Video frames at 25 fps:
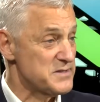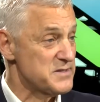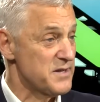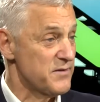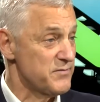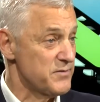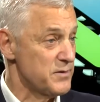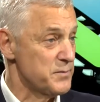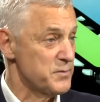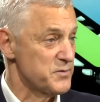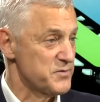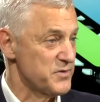
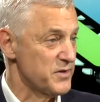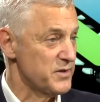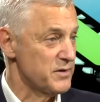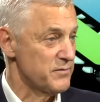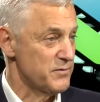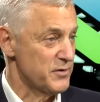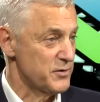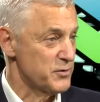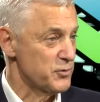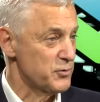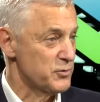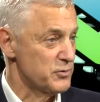70%
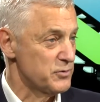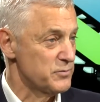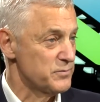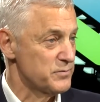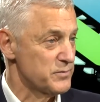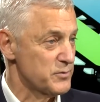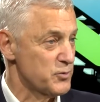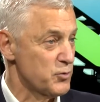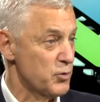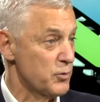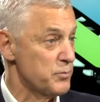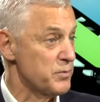of our total
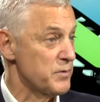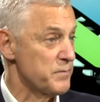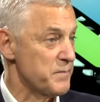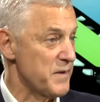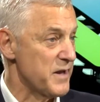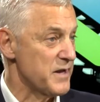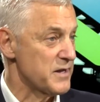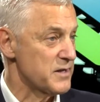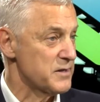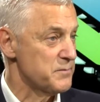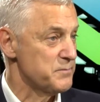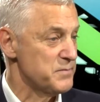corporate
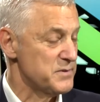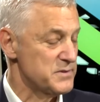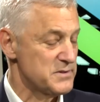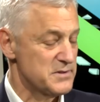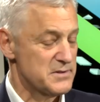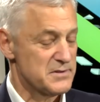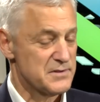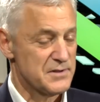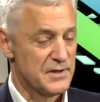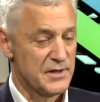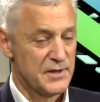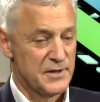bank
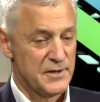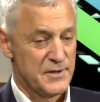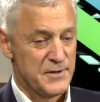business,